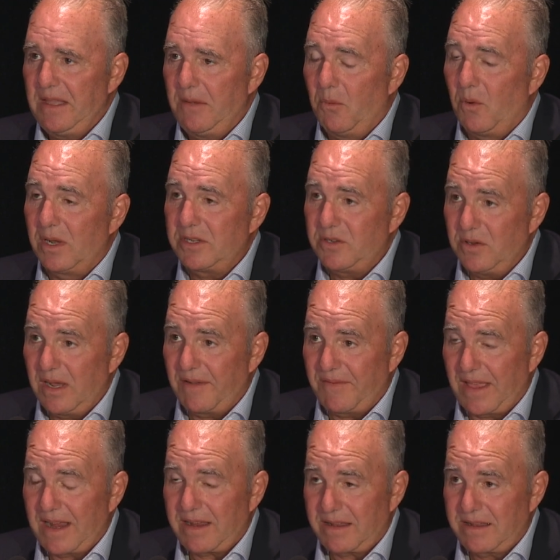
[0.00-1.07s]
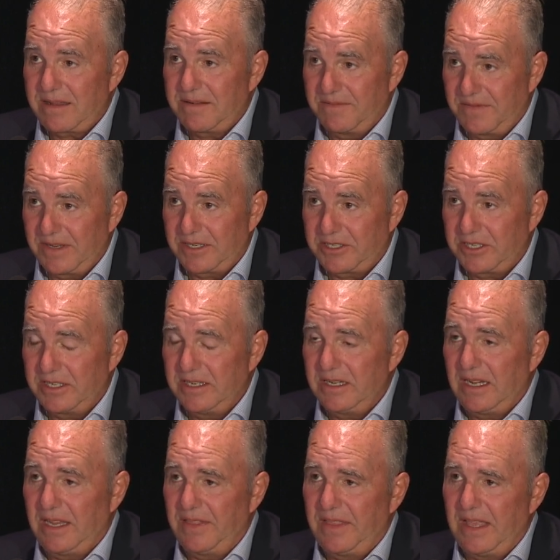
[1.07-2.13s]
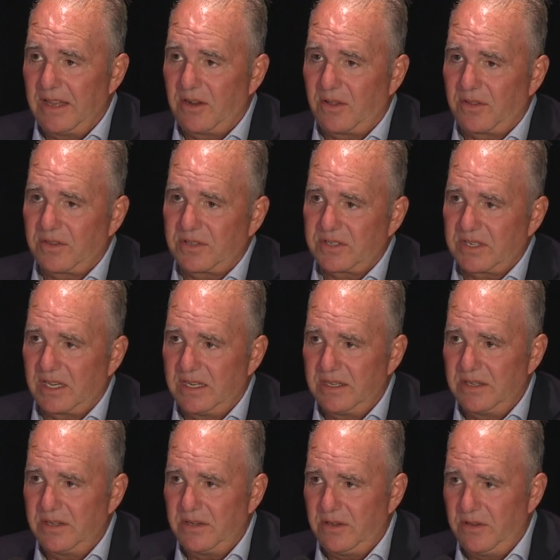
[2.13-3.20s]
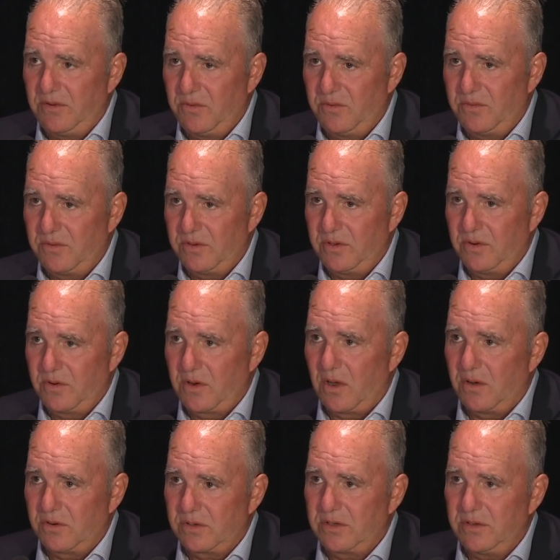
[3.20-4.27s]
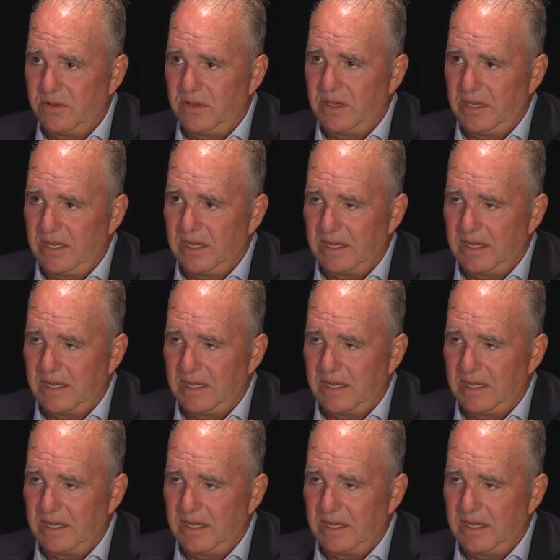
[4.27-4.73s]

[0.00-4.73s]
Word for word: Once you have that conviction, and then all of a sudden you you go to the